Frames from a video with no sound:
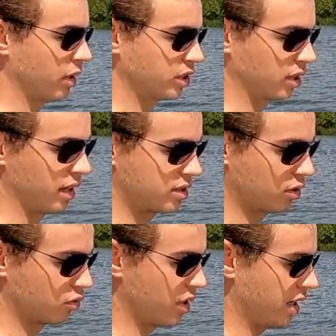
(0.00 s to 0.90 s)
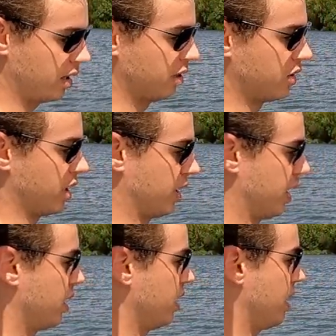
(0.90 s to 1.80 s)
much unless they're really,
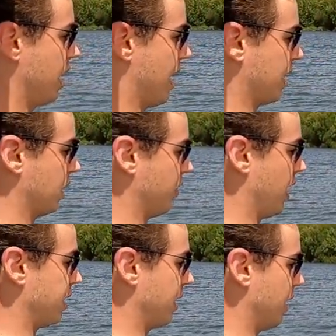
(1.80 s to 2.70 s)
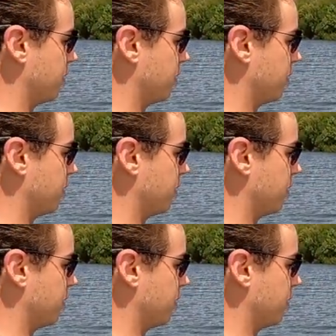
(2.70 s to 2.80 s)
really active that day.